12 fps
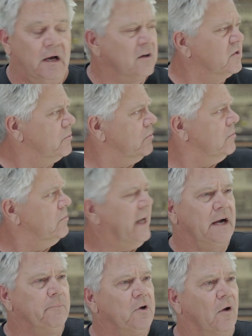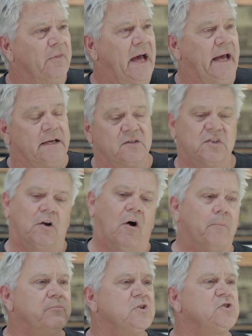I said, "How come you got that?" He said,
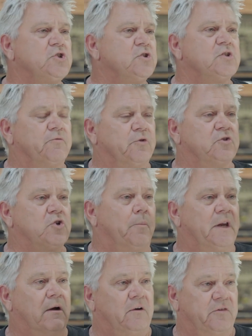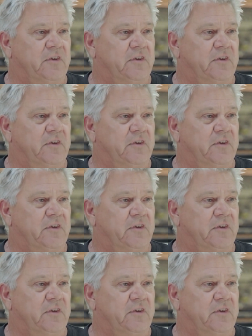"Oh, I'm just using it for the job, then I'm going to